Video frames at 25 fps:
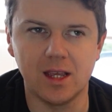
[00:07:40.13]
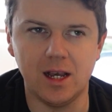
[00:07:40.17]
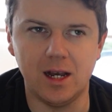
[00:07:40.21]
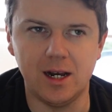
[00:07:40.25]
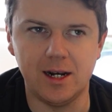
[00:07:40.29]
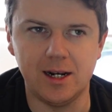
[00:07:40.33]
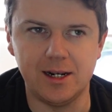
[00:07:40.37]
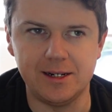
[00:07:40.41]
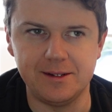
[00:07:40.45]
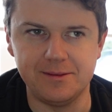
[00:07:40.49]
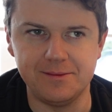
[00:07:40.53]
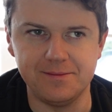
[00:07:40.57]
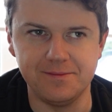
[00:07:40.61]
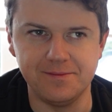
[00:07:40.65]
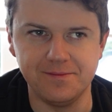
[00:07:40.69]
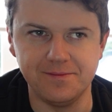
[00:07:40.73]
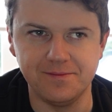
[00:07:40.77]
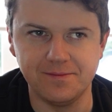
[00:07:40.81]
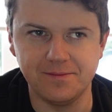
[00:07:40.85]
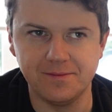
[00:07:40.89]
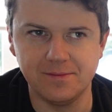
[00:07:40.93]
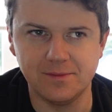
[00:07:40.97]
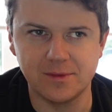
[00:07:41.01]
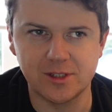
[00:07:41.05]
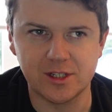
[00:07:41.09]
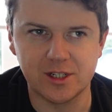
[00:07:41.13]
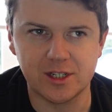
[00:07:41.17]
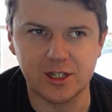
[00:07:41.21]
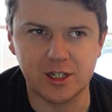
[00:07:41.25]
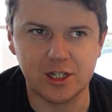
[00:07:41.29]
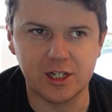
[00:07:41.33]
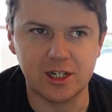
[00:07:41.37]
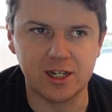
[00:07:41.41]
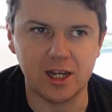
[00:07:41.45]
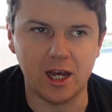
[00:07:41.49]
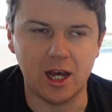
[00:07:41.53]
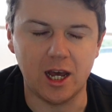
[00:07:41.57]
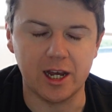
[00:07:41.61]
um,
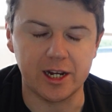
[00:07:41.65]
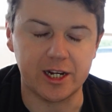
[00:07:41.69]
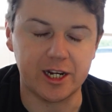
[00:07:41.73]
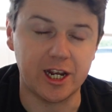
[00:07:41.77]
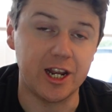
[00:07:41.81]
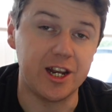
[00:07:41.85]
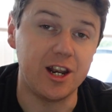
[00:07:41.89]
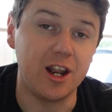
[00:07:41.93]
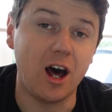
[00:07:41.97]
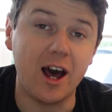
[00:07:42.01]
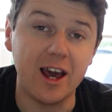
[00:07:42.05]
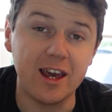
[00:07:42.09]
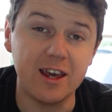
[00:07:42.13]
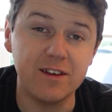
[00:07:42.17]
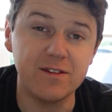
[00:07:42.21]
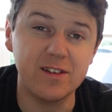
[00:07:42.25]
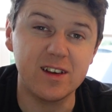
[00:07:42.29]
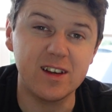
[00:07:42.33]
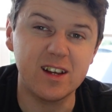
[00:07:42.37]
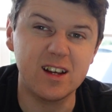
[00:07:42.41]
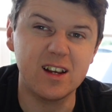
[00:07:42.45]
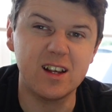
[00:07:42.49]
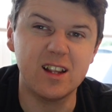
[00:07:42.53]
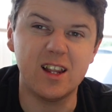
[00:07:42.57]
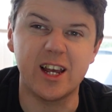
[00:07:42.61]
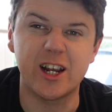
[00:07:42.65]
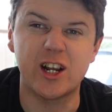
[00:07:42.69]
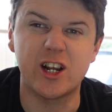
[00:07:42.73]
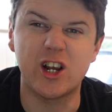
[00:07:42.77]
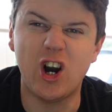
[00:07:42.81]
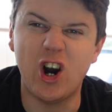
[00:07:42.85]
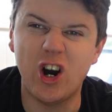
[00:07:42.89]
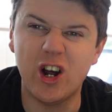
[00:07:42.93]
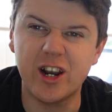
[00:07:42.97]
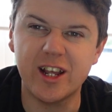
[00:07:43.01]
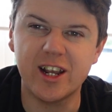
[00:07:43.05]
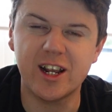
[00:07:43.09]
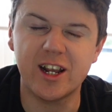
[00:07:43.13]
uh, conniving, like
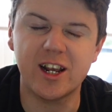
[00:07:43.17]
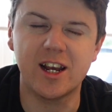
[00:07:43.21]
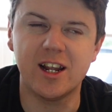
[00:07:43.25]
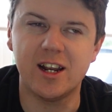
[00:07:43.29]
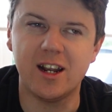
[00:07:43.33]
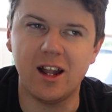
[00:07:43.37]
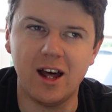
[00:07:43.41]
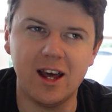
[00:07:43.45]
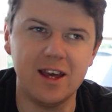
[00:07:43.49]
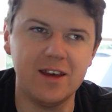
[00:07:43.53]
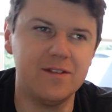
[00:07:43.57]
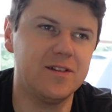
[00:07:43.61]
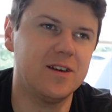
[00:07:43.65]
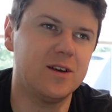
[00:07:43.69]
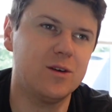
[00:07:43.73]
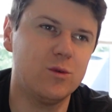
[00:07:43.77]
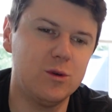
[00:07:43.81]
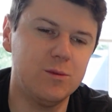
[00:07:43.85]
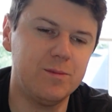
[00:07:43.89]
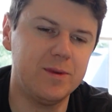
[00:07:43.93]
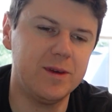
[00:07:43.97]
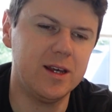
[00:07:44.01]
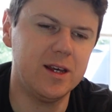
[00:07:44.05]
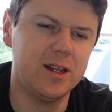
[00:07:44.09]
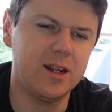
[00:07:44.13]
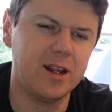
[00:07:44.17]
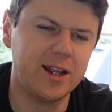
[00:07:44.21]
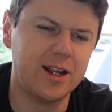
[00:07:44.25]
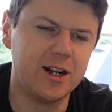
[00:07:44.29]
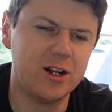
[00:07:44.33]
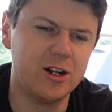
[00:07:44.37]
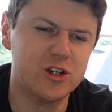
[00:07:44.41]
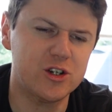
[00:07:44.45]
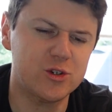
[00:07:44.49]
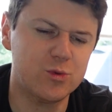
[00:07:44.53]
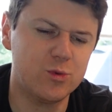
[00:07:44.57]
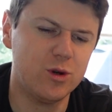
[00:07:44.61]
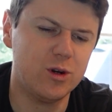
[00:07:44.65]
cunning conniving would be an
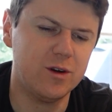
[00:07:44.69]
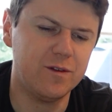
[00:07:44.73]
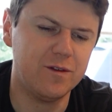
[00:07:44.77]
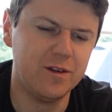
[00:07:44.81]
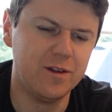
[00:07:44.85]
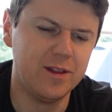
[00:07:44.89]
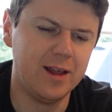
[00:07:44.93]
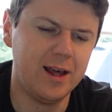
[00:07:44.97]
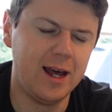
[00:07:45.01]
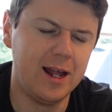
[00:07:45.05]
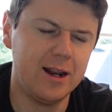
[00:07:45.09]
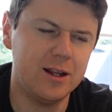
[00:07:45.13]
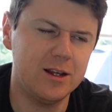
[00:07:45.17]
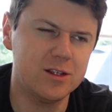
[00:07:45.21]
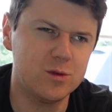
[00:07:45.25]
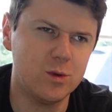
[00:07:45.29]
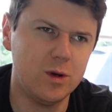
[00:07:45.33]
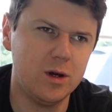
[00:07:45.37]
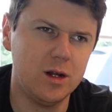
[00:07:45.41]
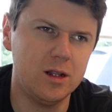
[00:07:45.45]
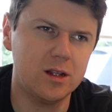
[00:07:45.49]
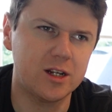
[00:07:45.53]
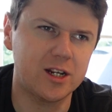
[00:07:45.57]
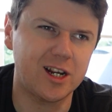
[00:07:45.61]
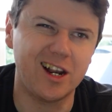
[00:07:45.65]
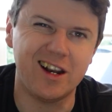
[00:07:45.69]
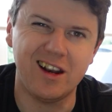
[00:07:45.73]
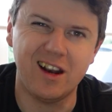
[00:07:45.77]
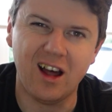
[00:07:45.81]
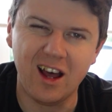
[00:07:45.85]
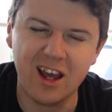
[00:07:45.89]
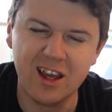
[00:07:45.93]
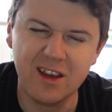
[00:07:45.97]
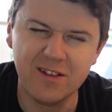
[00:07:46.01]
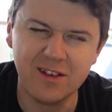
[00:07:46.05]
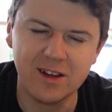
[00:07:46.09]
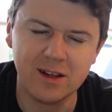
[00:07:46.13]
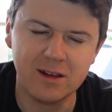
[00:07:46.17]
English word for that as well.
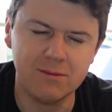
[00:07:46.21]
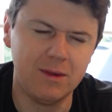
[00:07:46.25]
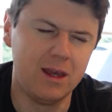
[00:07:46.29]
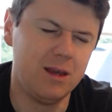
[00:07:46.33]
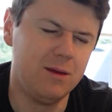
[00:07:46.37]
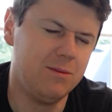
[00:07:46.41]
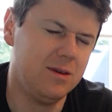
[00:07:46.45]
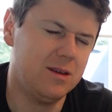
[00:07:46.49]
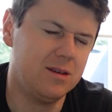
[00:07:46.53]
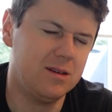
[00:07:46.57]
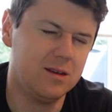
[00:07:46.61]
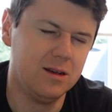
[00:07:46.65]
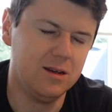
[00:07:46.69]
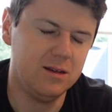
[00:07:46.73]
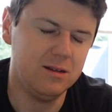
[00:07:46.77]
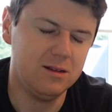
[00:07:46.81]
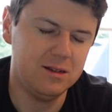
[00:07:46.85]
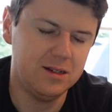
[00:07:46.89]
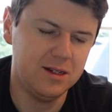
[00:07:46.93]
Conniving, maybe? Yeah. It's